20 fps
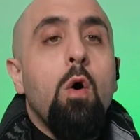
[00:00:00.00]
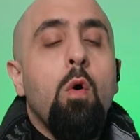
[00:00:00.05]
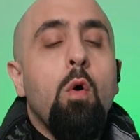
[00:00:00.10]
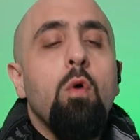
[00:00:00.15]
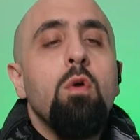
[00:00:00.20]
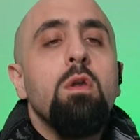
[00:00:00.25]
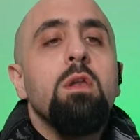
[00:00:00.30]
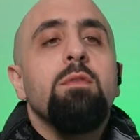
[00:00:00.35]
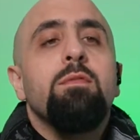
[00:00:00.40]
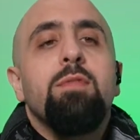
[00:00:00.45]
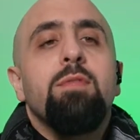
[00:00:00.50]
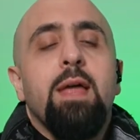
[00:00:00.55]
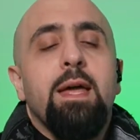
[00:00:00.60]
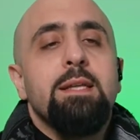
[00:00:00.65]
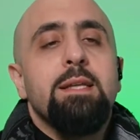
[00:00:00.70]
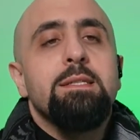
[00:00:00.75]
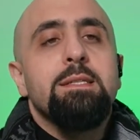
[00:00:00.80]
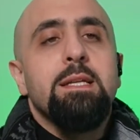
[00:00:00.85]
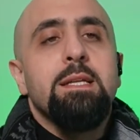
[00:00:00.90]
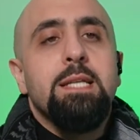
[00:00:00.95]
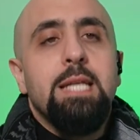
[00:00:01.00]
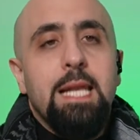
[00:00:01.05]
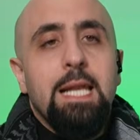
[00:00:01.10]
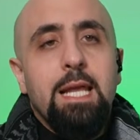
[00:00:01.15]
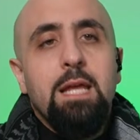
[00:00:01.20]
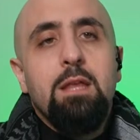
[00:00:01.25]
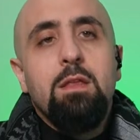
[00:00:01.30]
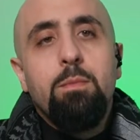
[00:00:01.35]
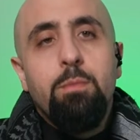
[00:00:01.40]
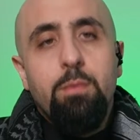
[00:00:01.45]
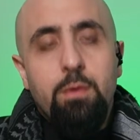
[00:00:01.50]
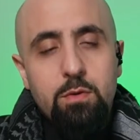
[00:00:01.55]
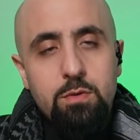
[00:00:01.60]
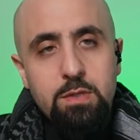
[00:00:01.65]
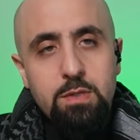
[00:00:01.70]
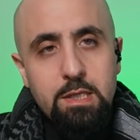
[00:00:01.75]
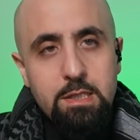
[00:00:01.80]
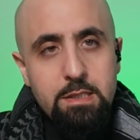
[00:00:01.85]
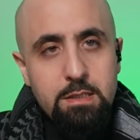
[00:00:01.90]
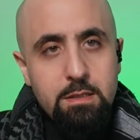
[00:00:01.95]
All of that is to delay the
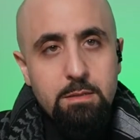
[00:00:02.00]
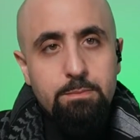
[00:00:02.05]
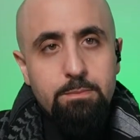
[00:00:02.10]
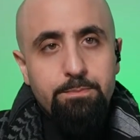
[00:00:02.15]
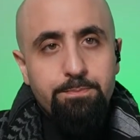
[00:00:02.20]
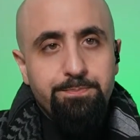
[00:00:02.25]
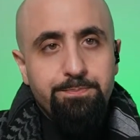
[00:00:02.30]
process.